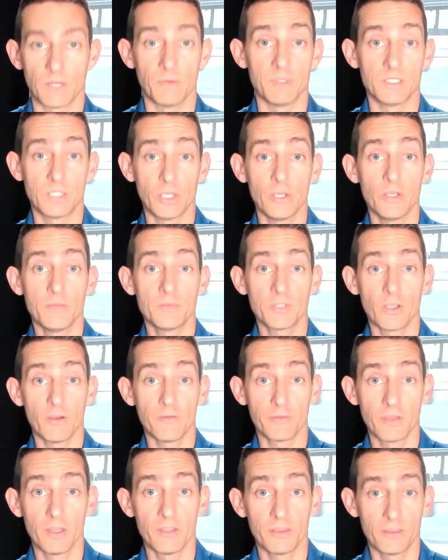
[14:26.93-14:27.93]
So in terms
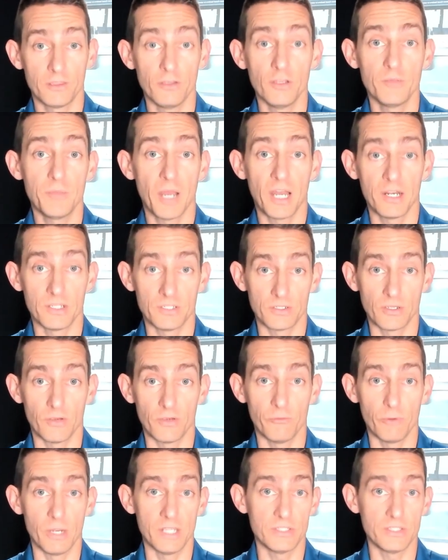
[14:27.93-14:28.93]
of third-party
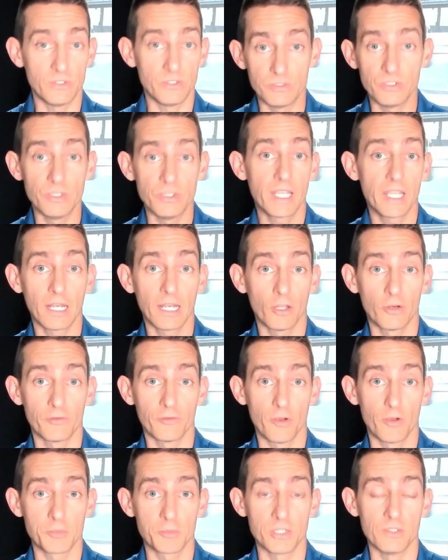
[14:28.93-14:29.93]
softwares, you do get a lot
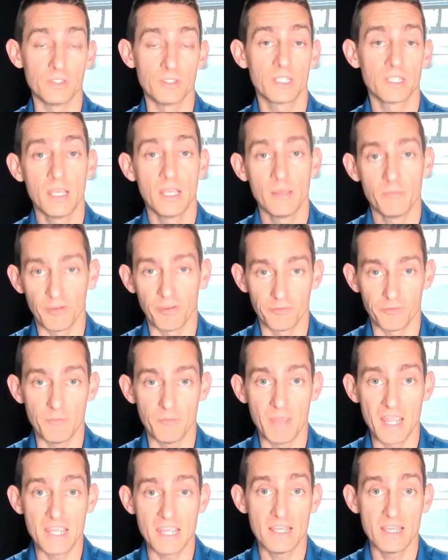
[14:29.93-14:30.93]
of options, but for
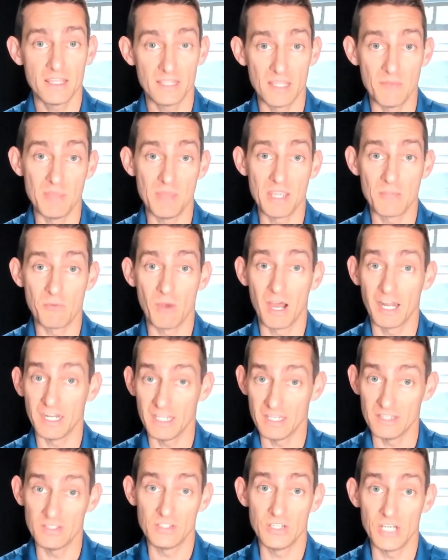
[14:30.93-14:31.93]
me, the big one
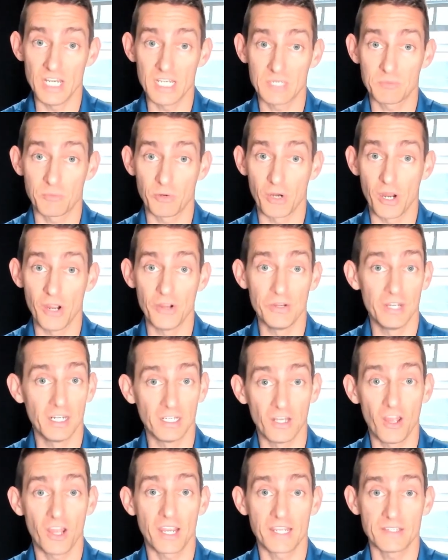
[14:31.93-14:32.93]
is GS Pro,
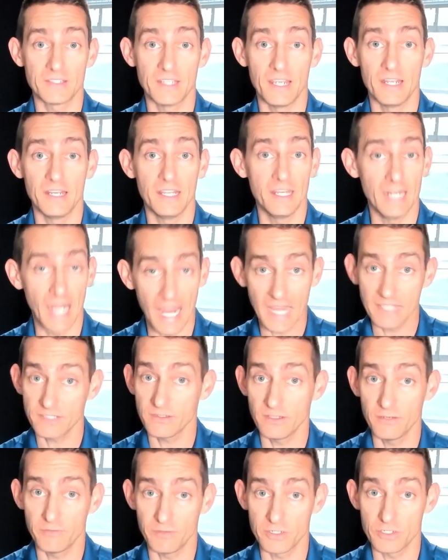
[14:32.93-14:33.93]
and like I said, it has
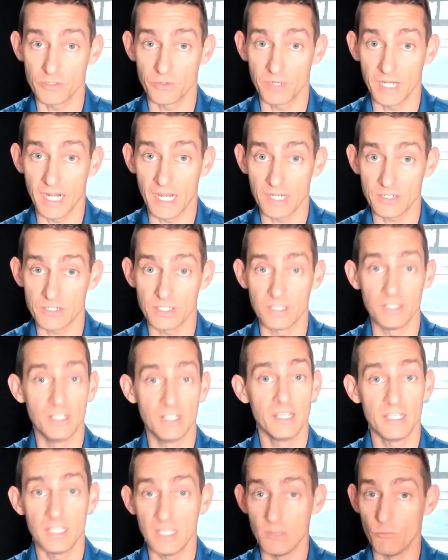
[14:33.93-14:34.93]
an official connection,
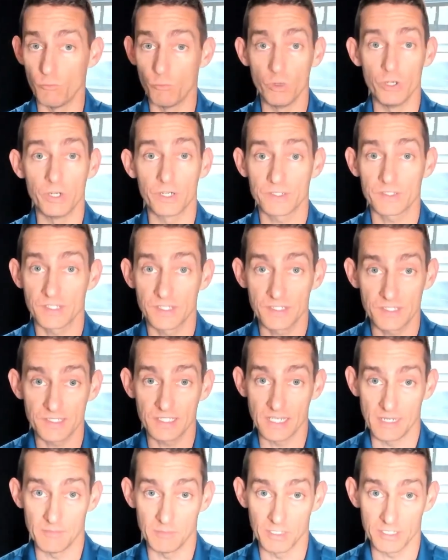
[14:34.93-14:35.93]
it works
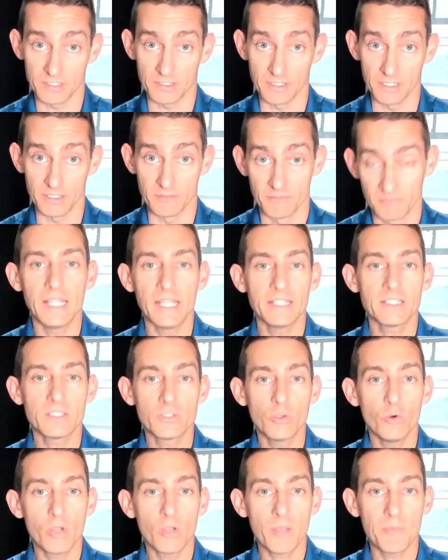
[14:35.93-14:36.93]
seamlessly. Let's
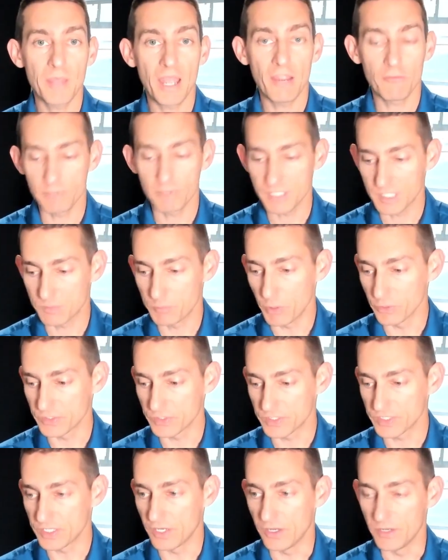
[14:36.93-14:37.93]
talk about
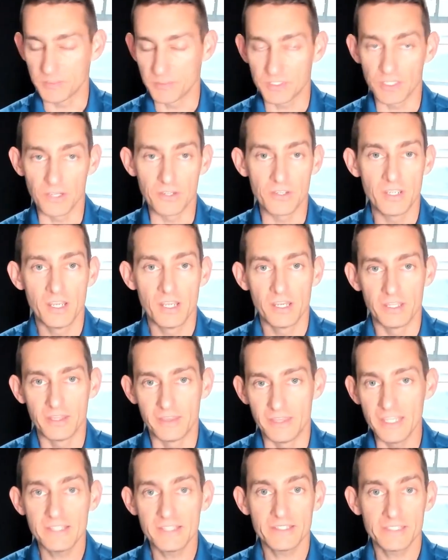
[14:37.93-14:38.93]
response time. So
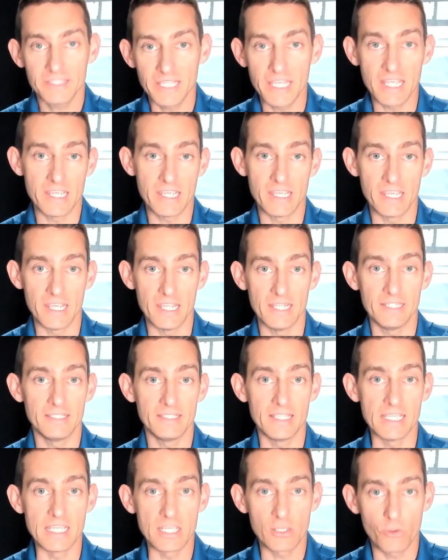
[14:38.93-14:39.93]
this thing is
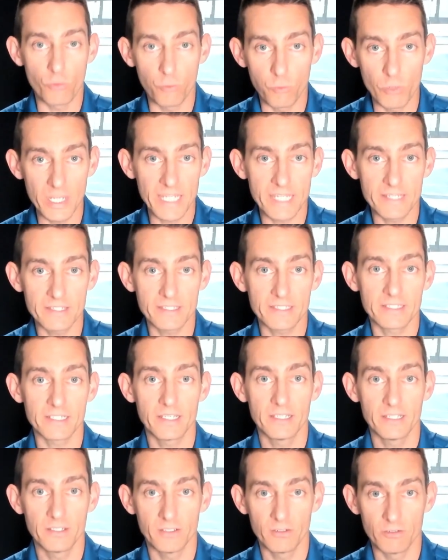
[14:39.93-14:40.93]
the
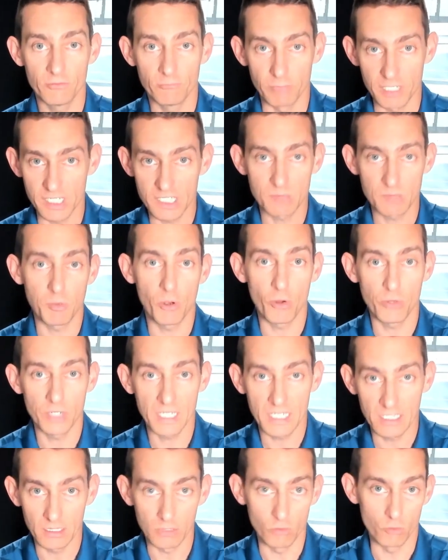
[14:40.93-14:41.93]
quickest
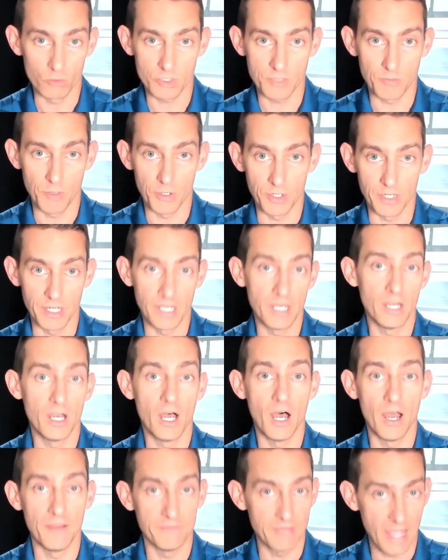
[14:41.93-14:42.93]
responding launch monitor
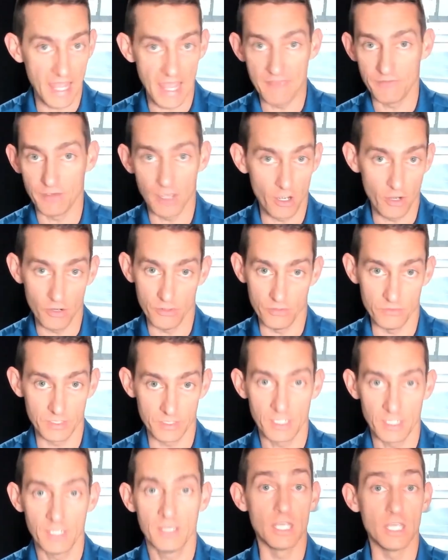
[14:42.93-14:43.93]
I've ever
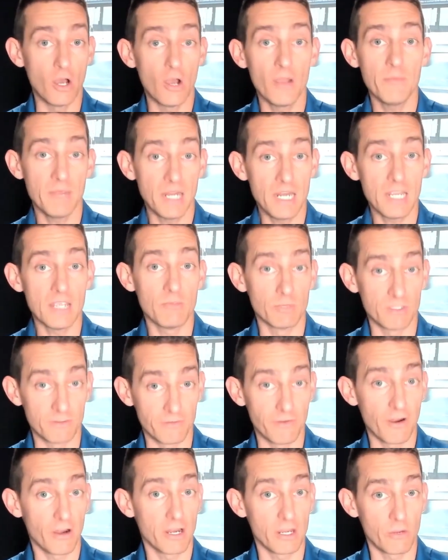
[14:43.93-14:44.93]
owned. The iMini was
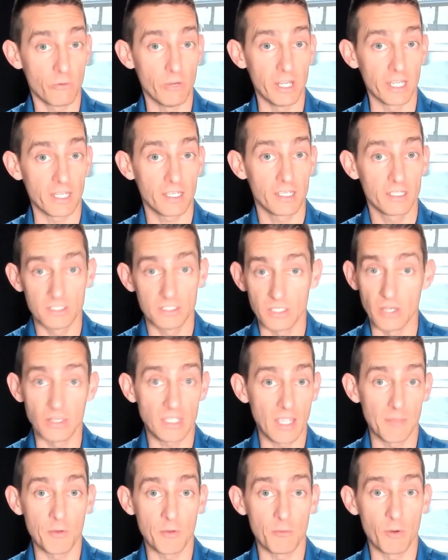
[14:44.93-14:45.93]
very quick, don't
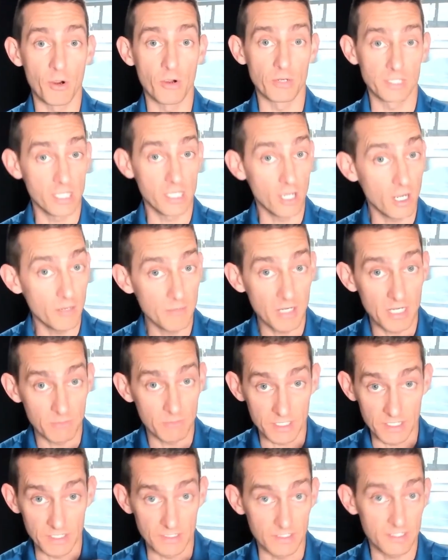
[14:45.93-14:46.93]
get me wrong, the iMini
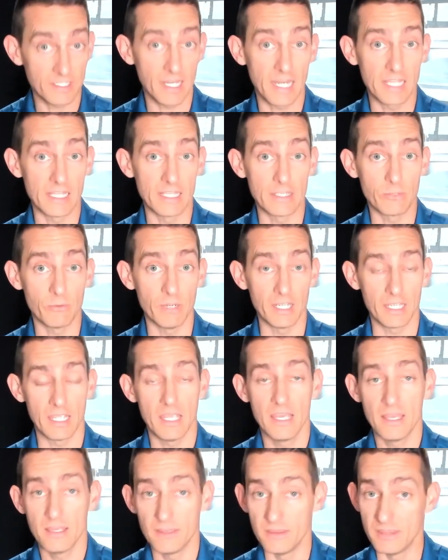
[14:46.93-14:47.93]
was insanely quick.
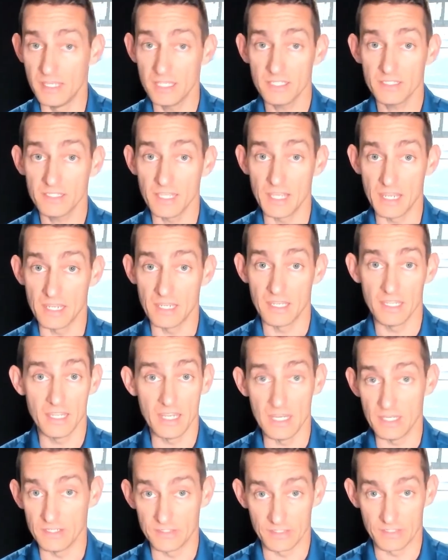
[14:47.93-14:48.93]
This thing
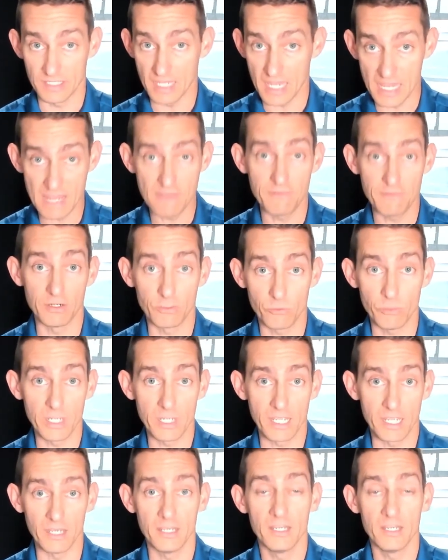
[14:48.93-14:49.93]
is even
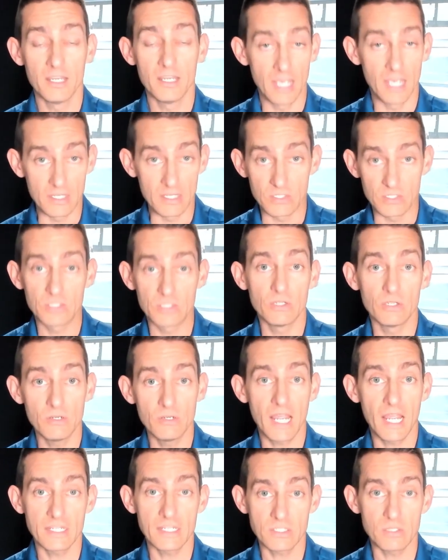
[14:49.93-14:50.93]
quicker. As
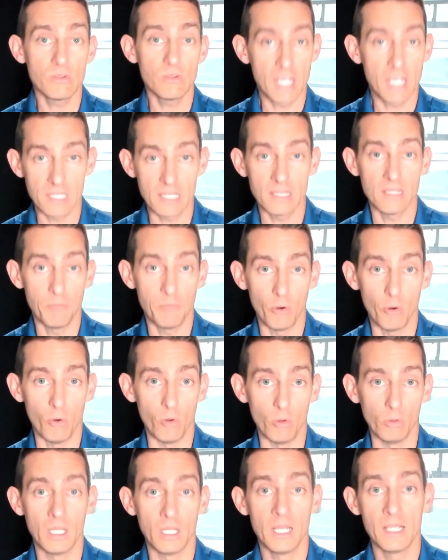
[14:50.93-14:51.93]
soon as you hit the
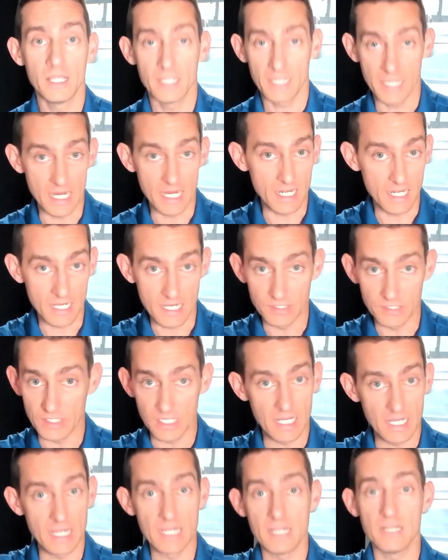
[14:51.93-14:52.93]
ball, it
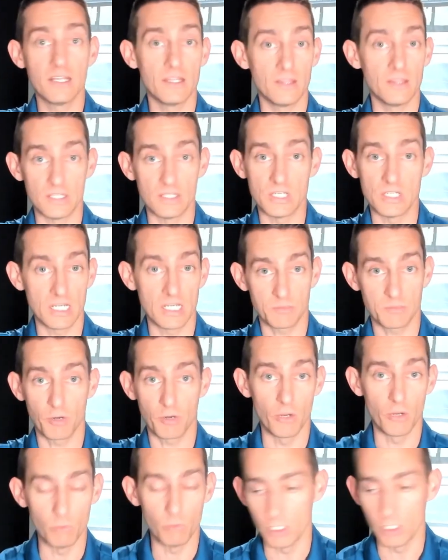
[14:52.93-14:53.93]
is in the GS
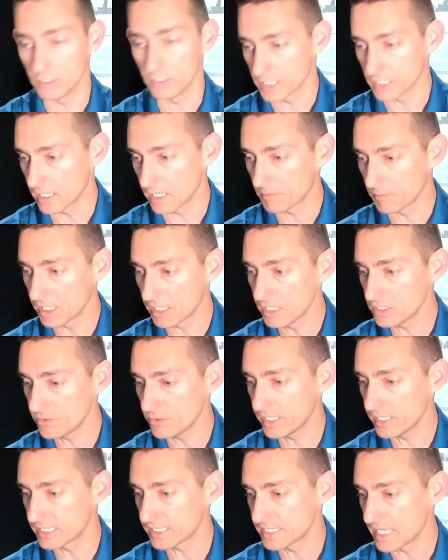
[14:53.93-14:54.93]
Pro world. And I'm going to
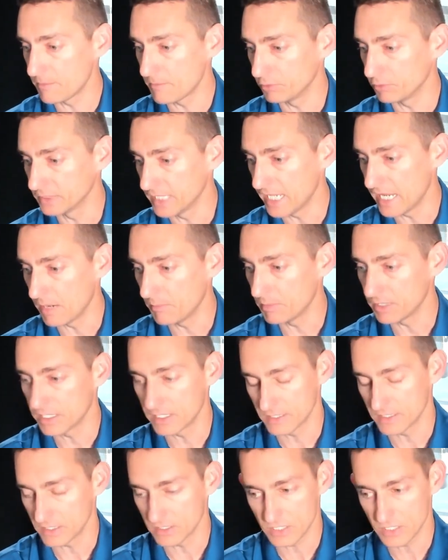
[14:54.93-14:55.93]
do an example now
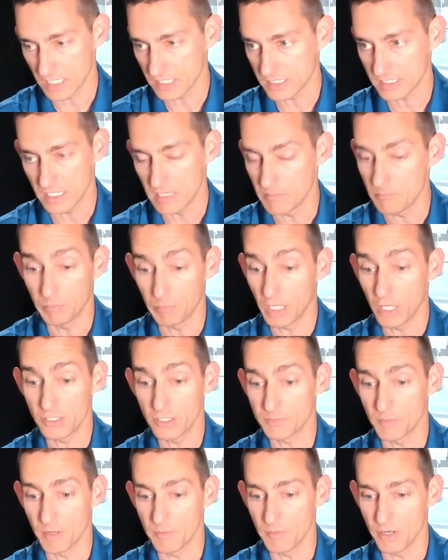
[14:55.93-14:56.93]
because it
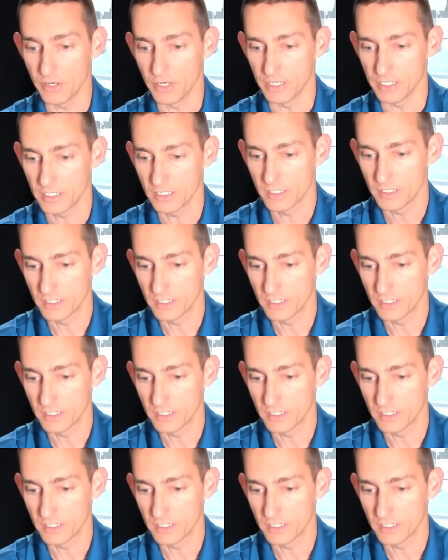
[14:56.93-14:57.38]
blows my mind.